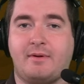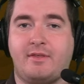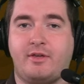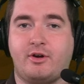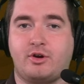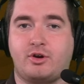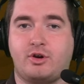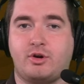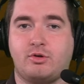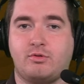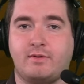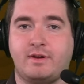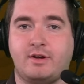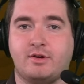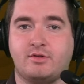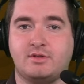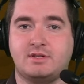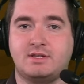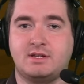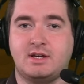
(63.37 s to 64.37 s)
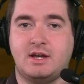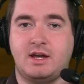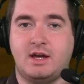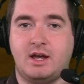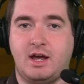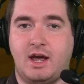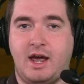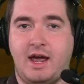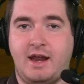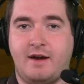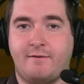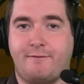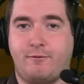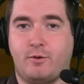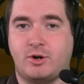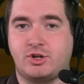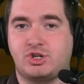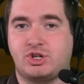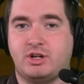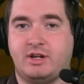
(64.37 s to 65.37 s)
of their careers. And
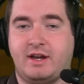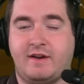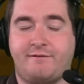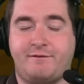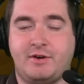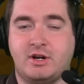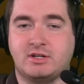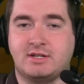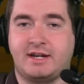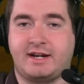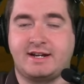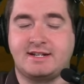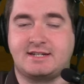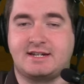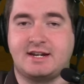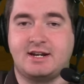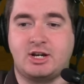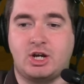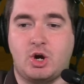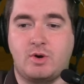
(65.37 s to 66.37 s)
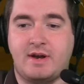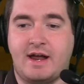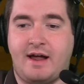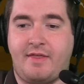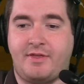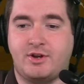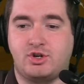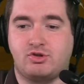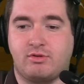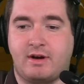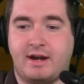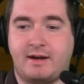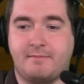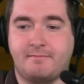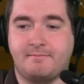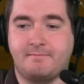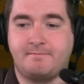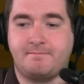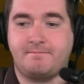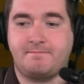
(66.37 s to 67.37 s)
unfortunately, it feels like it's going to go down the drain.
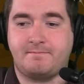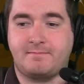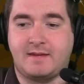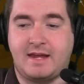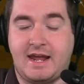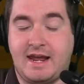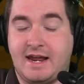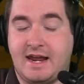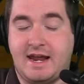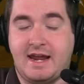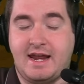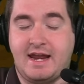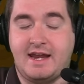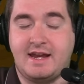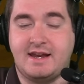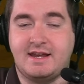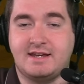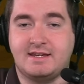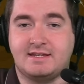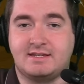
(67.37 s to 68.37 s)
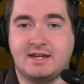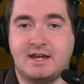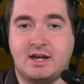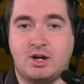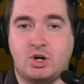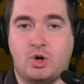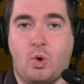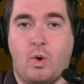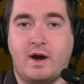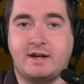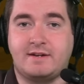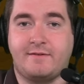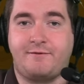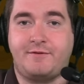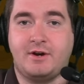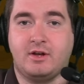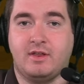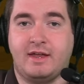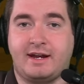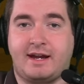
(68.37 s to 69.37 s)
It is going to
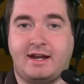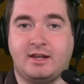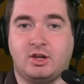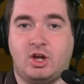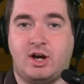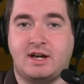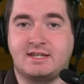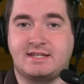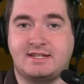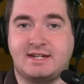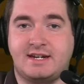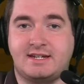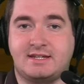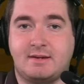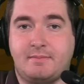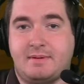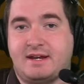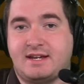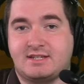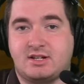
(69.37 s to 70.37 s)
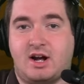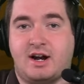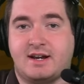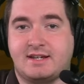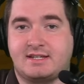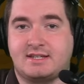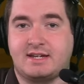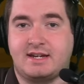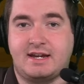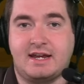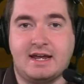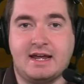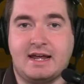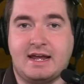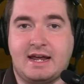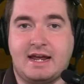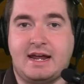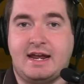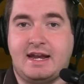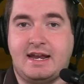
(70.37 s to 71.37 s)
feel like a lost season because, honestly,
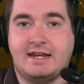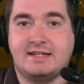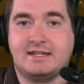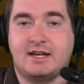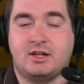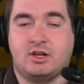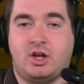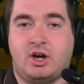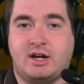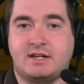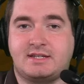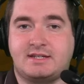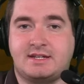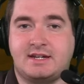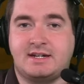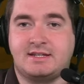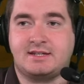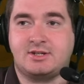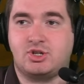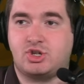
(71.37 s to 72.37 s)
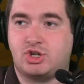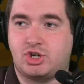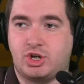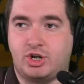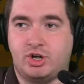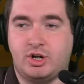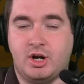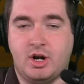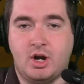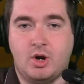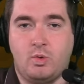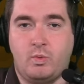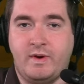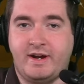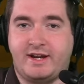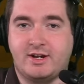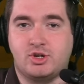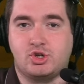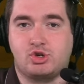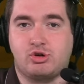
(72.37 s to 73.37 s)
it is a lost season. Sure, we
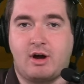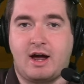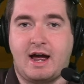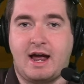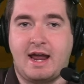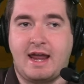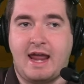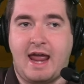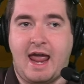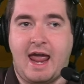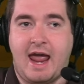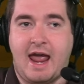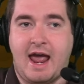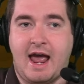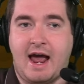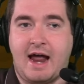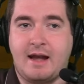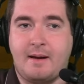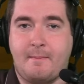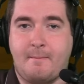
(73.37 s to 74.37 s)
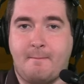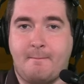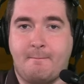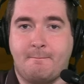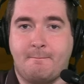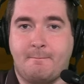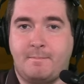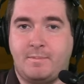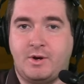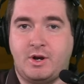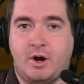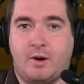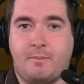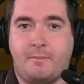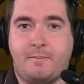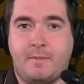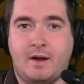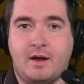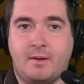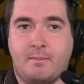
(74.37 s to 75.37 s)
can try and, you
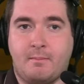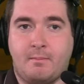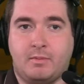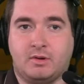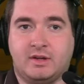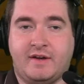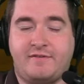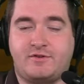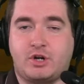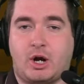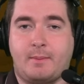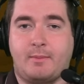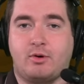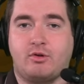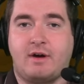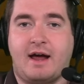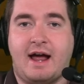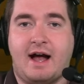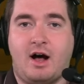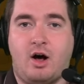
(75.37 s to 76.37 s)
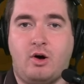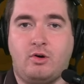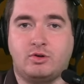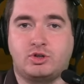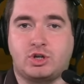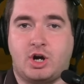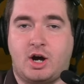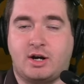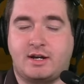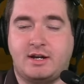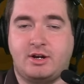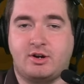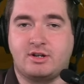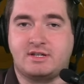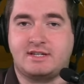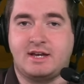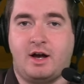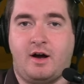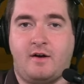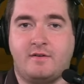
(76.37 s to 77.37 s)
know, lift our morale talking
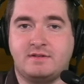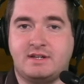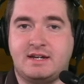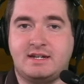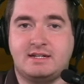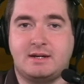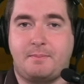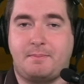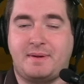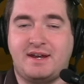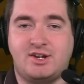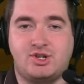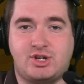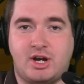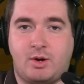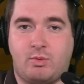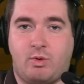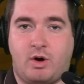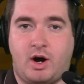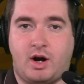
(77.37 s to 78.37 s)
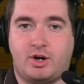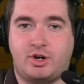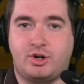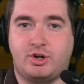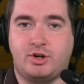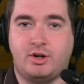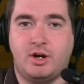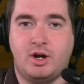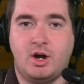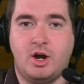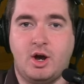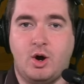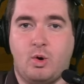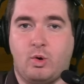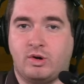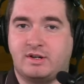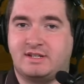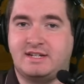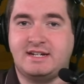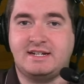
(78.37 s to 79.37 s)
ourselves into P.J. Walker
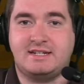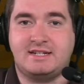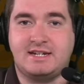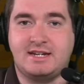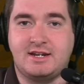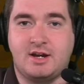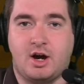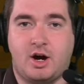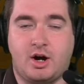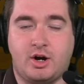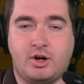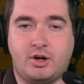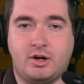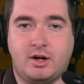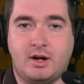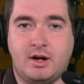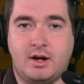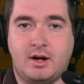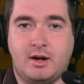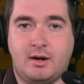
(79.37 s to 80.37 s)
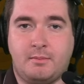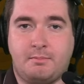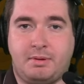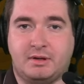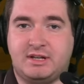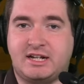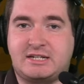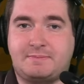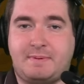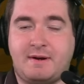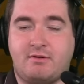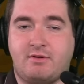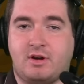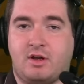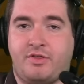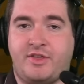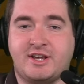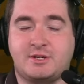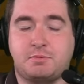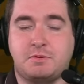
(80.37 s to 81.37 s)
or DTR. But let's be
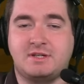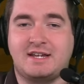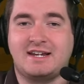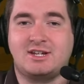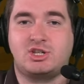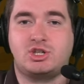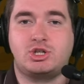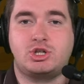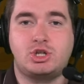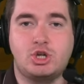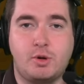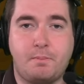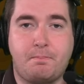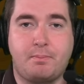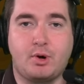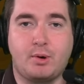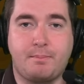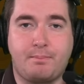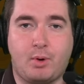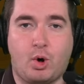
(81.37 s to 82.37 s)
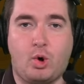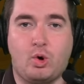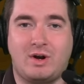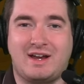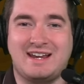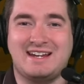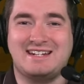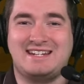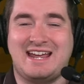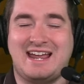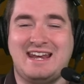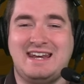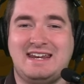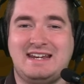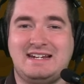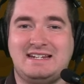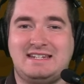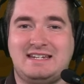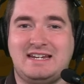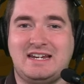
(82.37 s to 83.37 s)
real. This was a Super Bowl
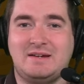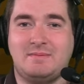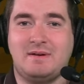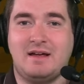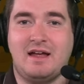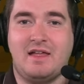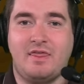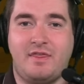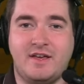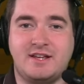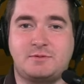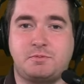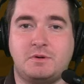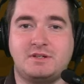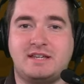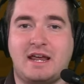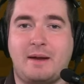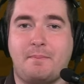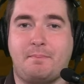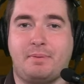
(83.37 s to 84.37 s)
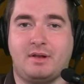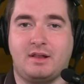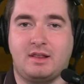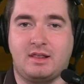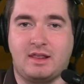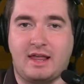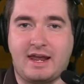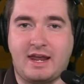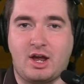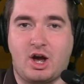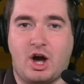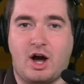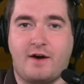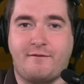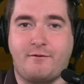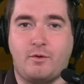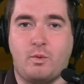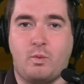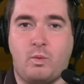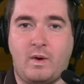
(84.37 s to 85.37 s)
contending team. This was a
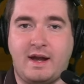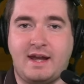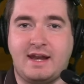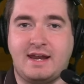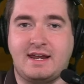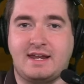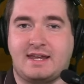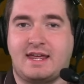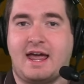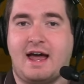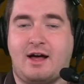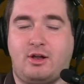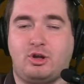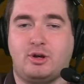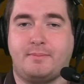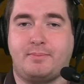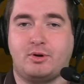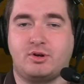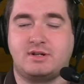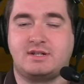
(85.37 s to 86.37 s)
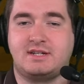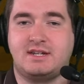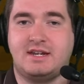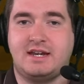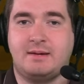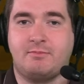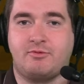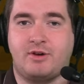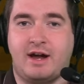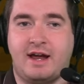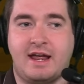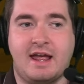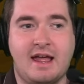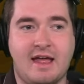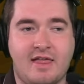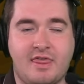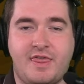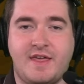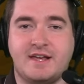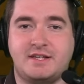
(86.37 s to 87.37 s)
playoff winning caliber team, right?
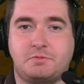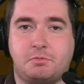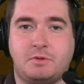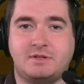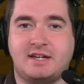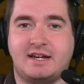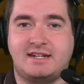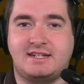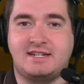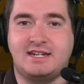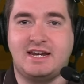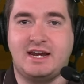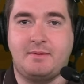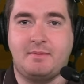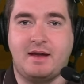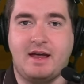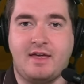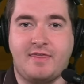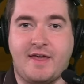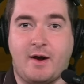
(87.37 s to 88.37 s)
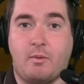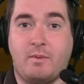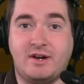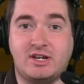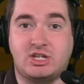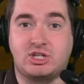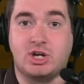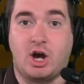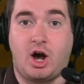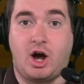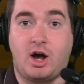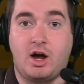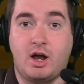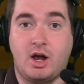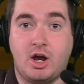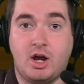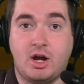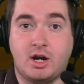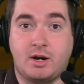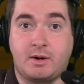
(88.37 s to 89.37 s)
This was a team that we saw
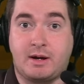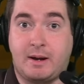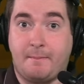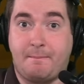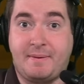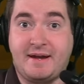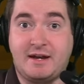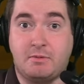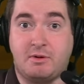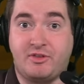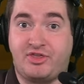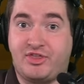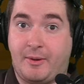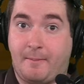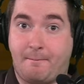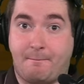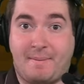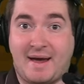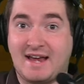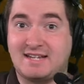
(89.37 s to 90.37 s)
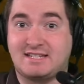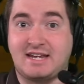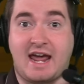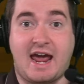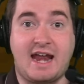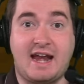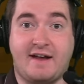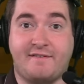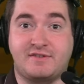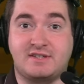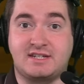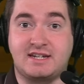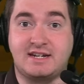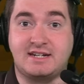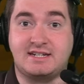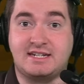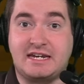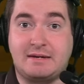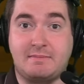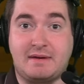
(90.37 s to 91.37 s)
competed with the best
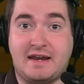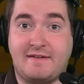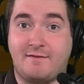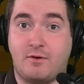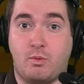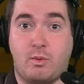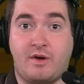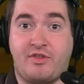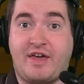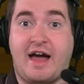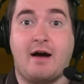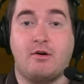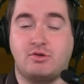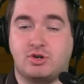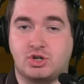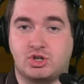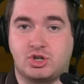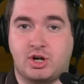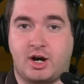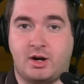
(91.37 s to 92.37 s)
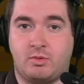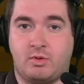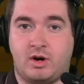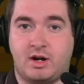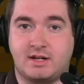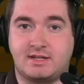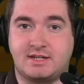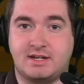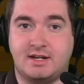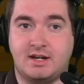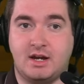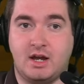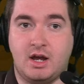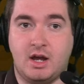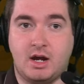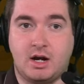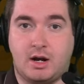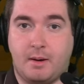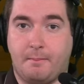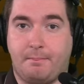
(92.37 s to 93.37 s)
NFC team even without Deshaun Watson.
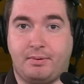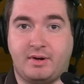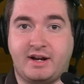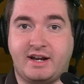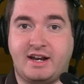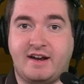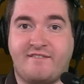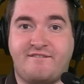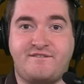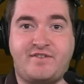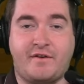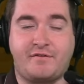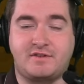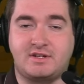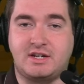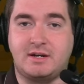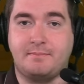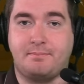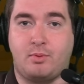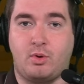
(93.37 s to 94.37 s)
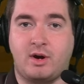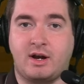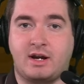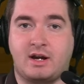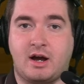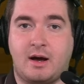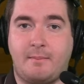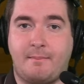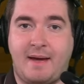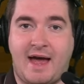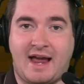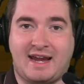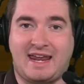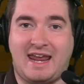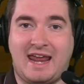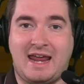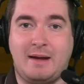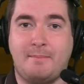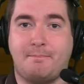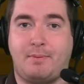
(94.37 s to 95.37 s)
Completed a 15-point comeback
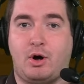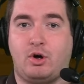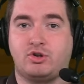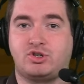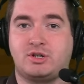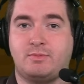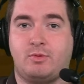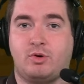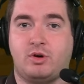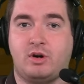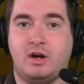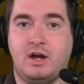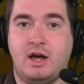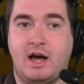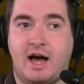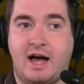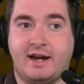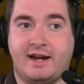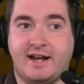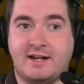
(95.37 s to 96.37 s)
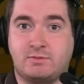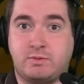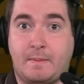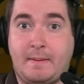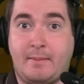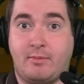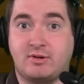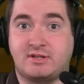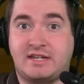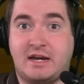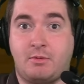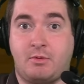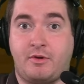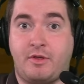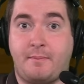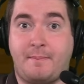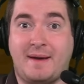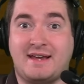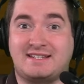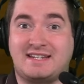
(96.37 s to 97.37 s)
in Baltimore against what people were saying were
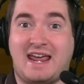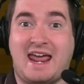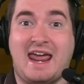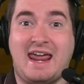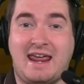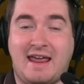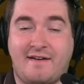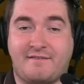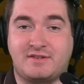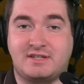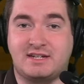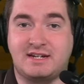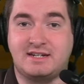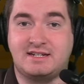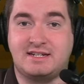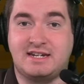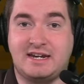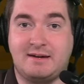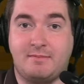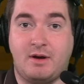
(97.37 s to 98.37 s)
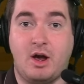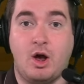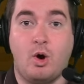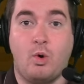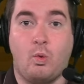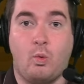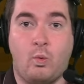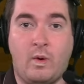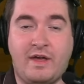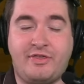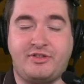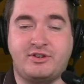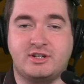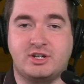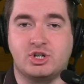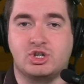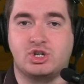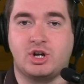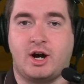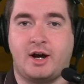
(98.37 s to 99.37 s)
the best AFC team with
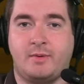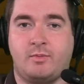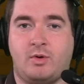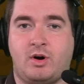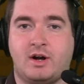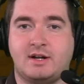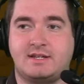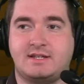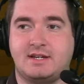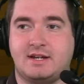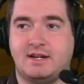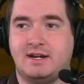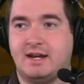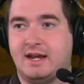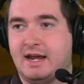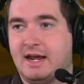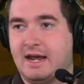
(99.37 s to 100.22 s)
Deshaun Watson.